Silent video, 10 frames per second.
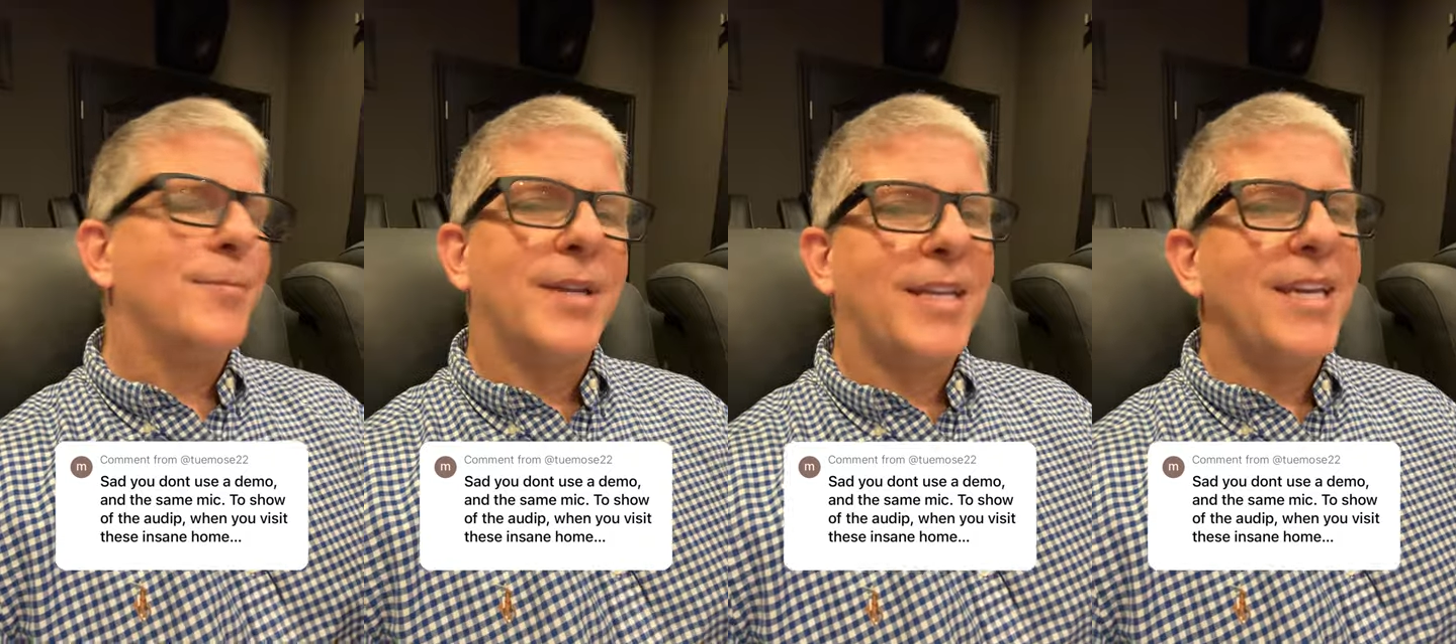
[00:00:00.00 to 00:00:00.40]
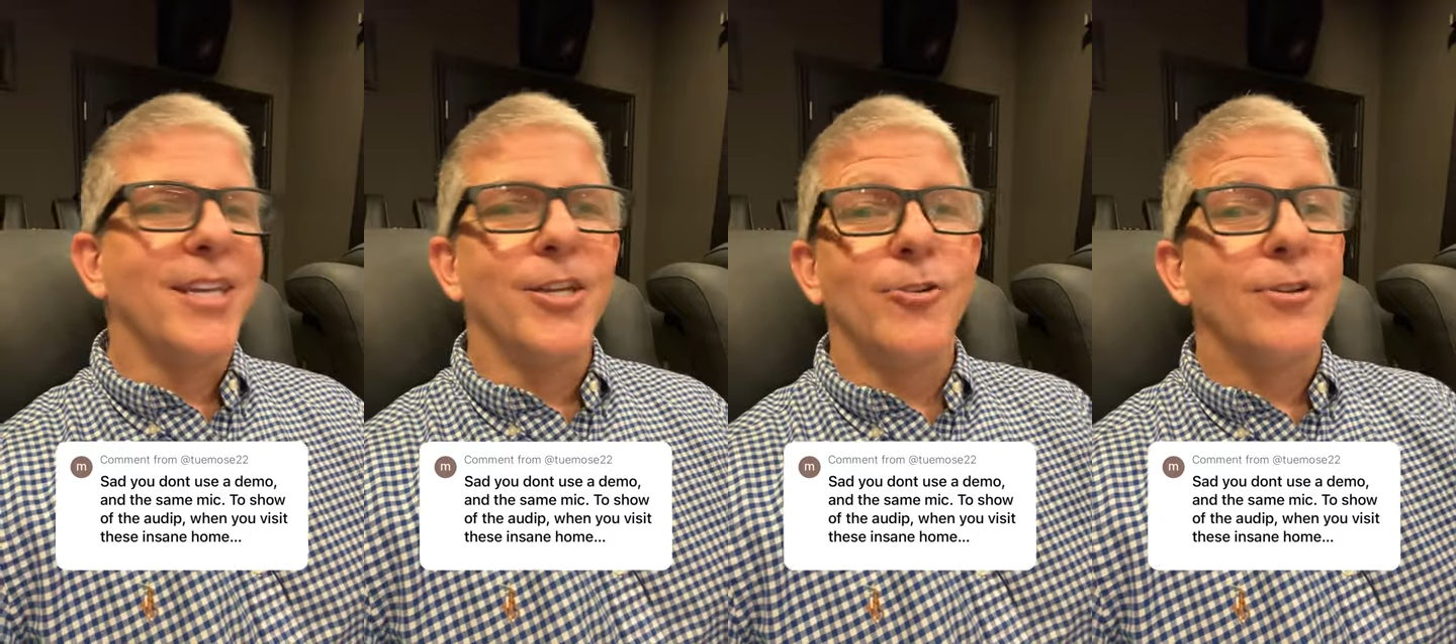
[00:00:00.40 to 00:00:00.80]
but
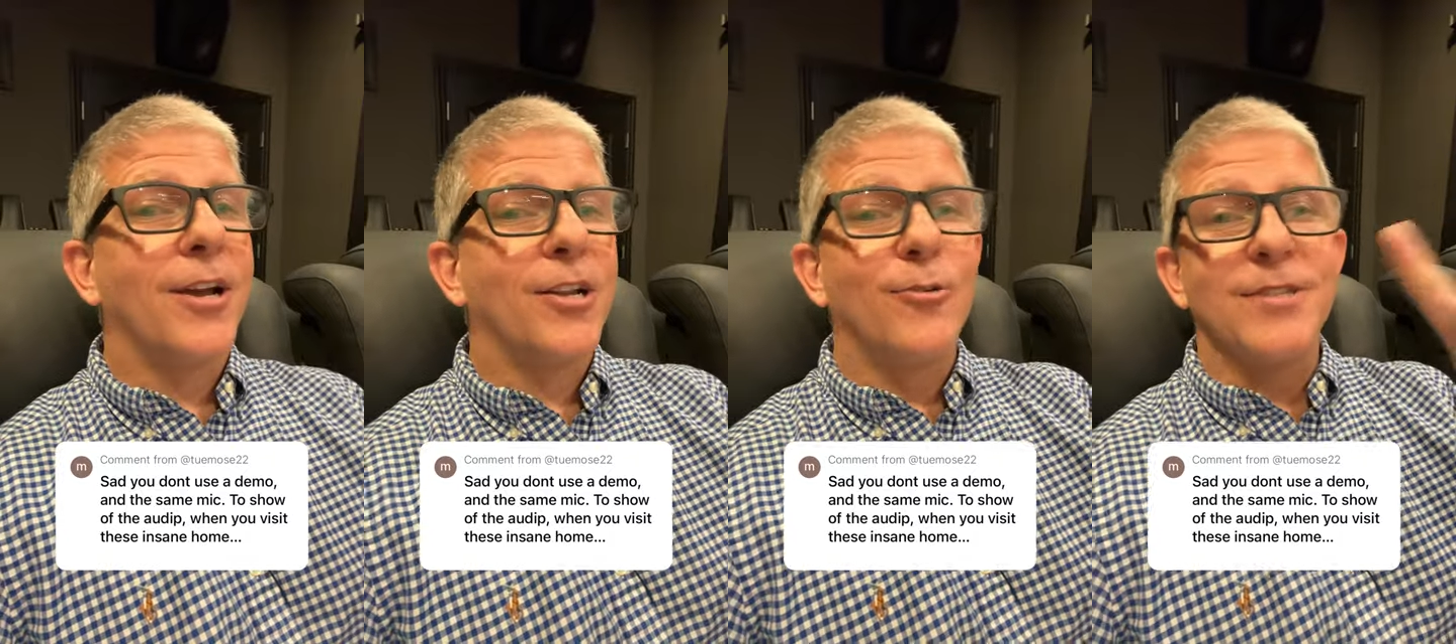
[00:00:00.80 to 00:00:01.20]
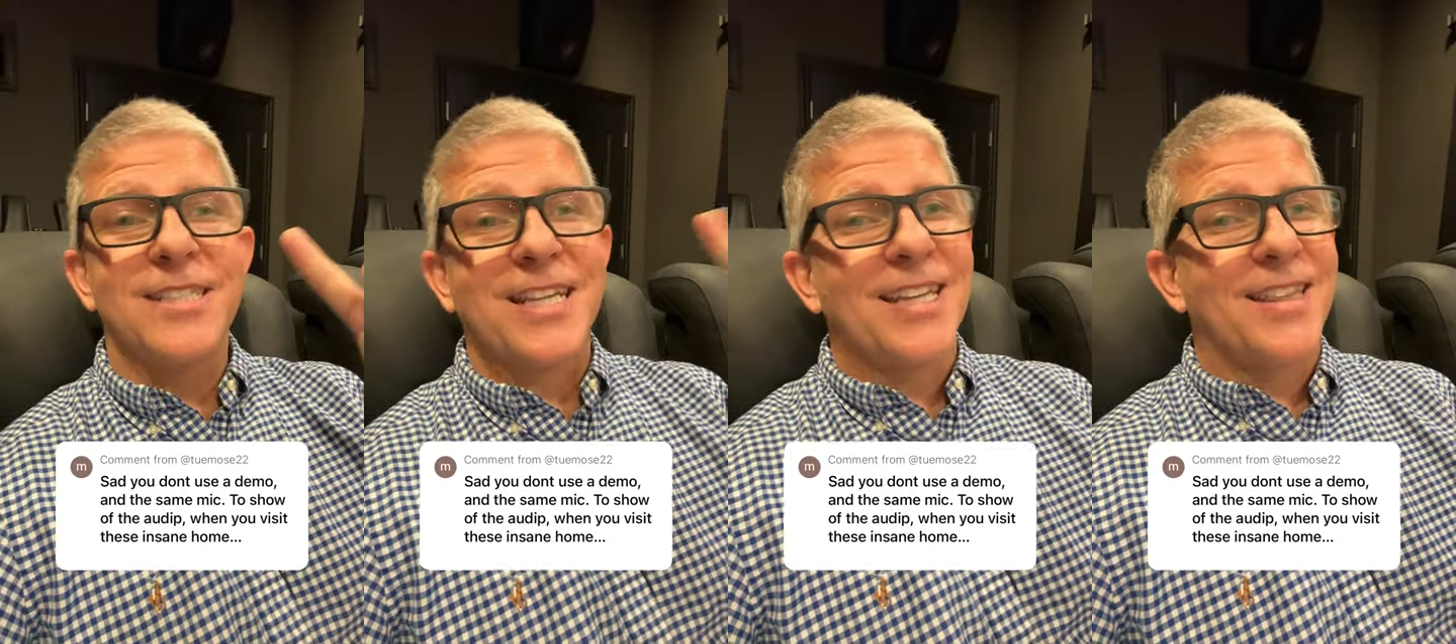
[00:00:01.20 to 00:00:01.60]
again, you're not going
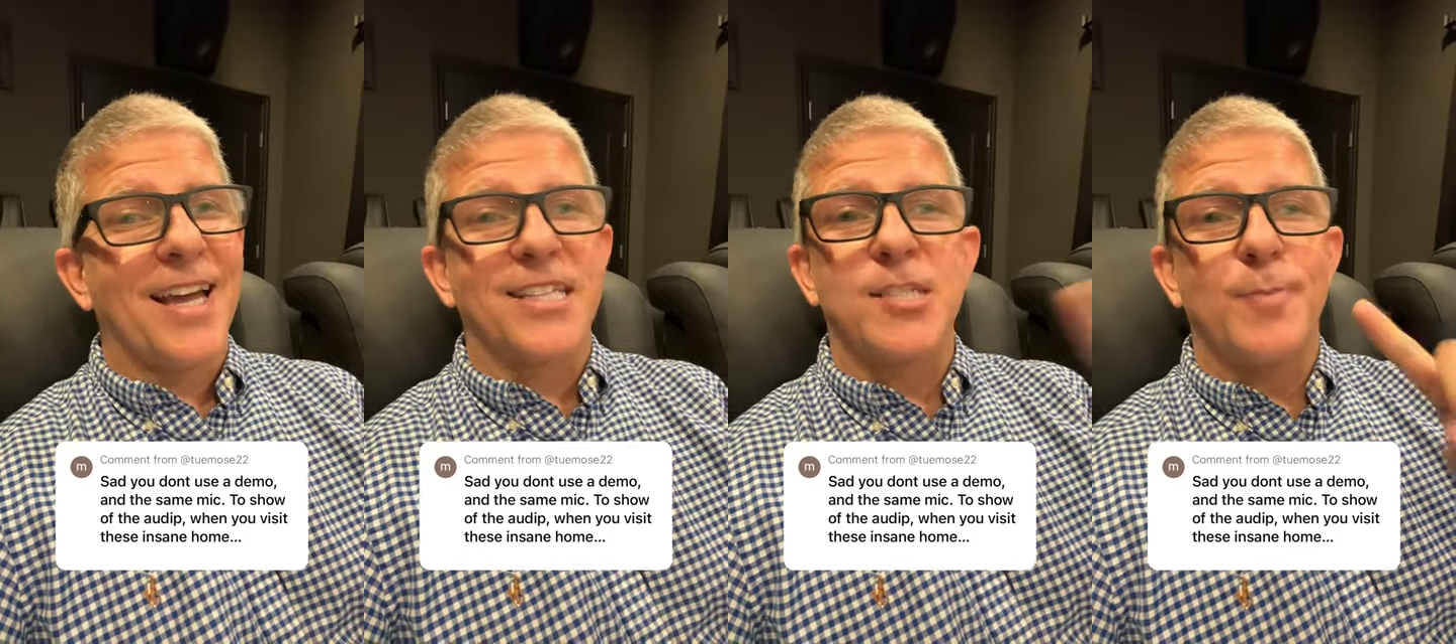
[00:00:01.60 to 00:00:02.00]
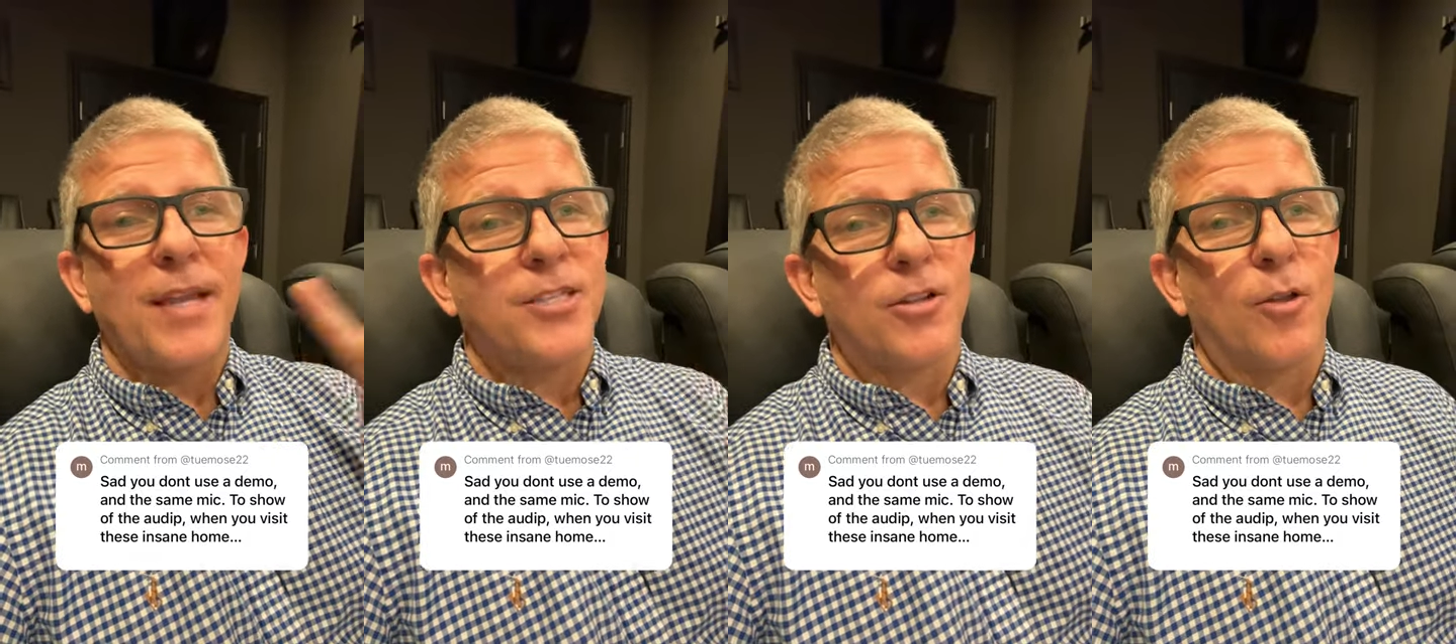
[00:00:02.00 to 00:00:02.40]
to get that
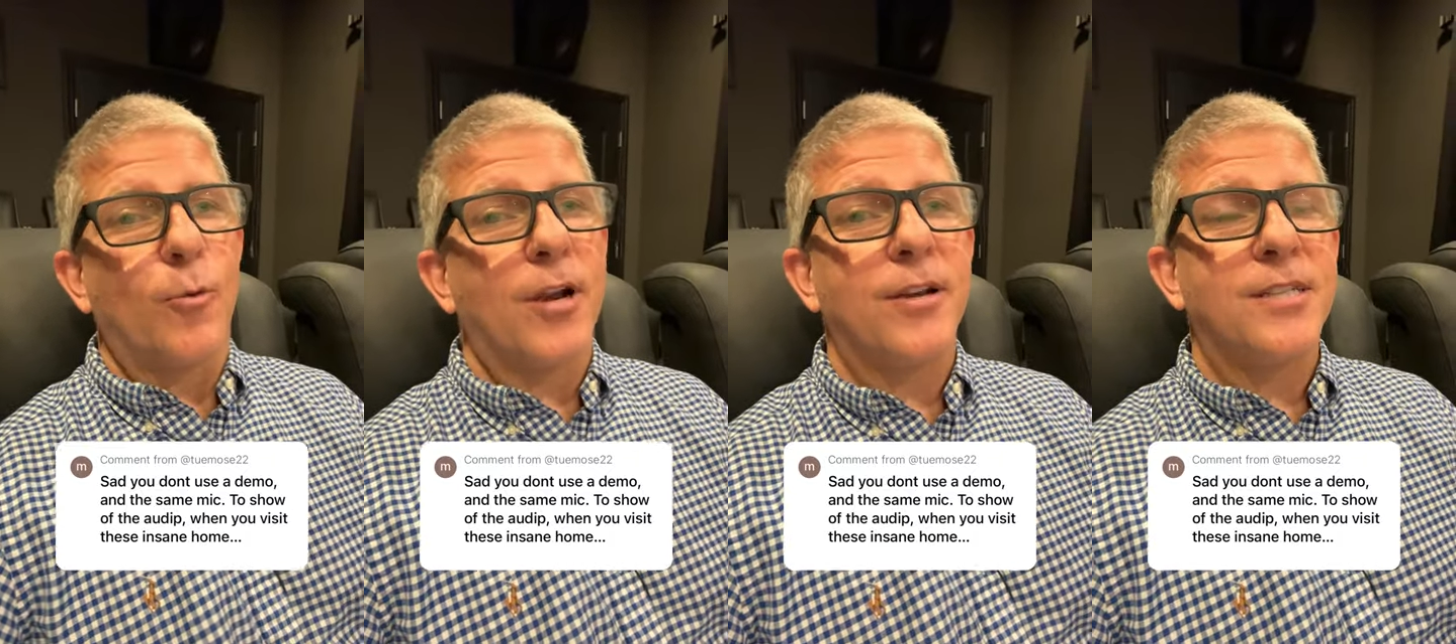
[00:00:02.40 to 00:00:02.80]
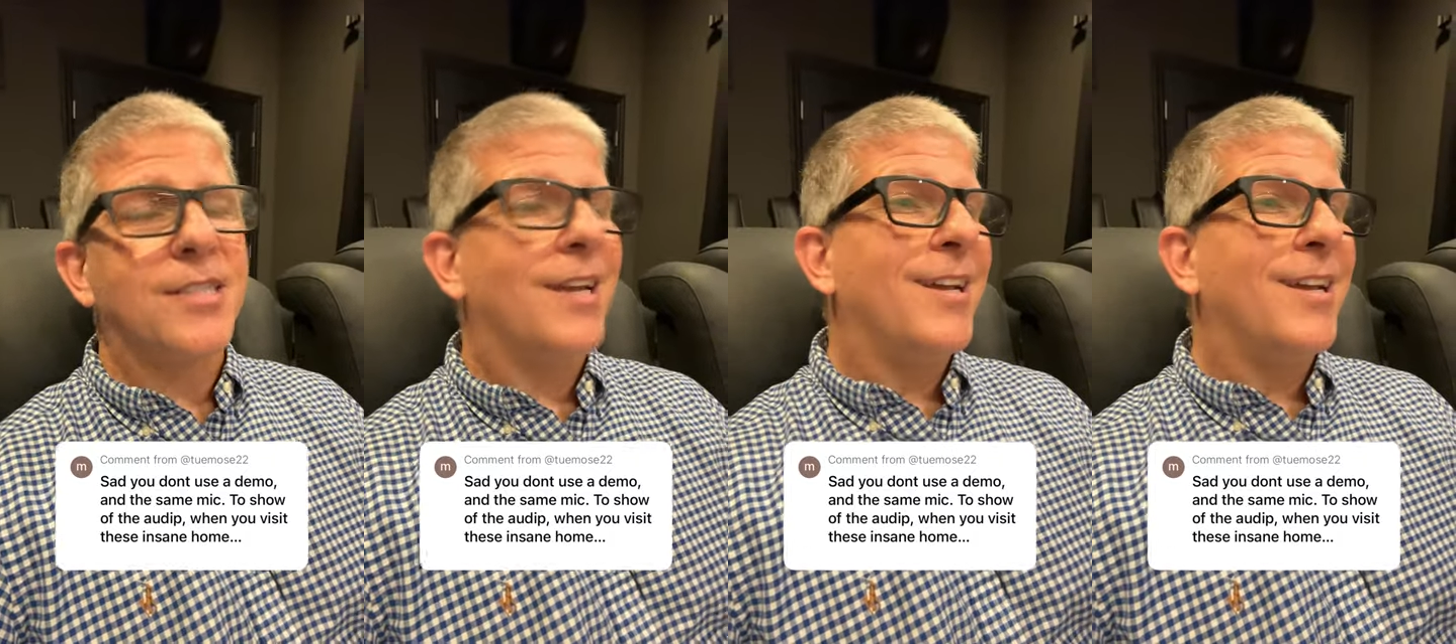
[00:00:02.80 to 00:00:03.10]
spatial awareness.